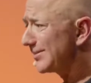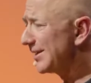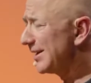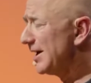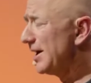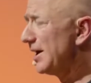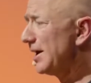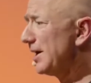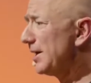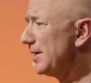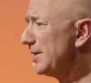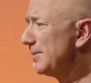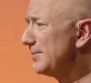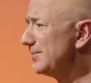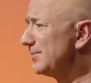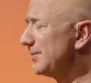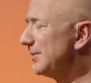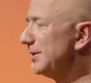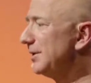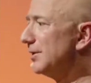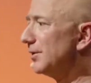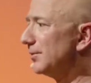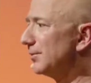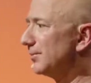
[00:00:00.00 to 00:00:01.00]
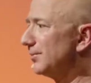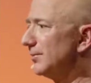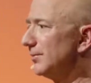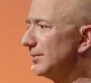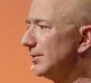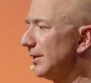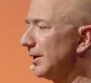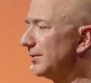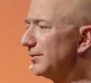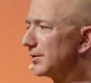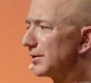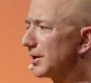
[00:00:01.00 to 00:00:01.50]

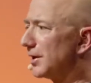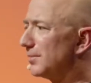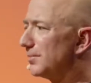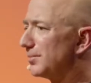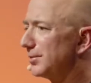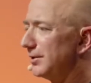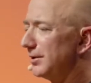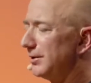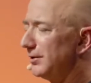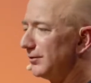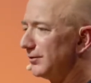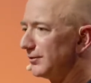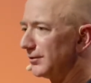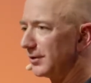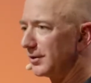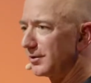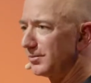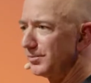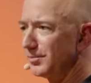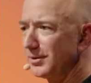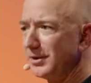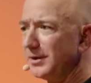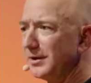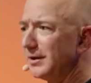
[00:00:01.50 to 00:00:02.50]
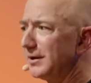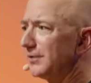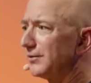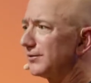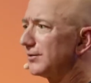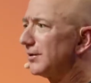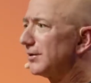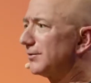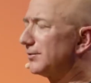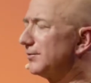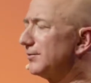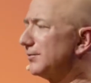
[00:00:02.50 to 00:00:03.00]
other companies that compete against
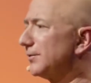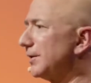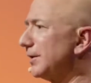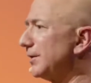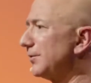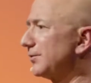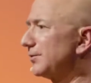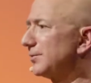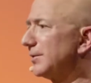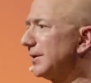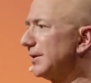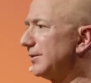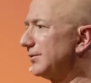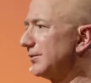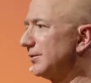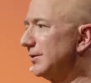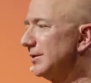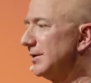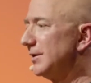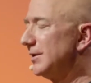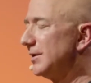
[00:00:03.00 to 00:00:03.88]
us in various ways,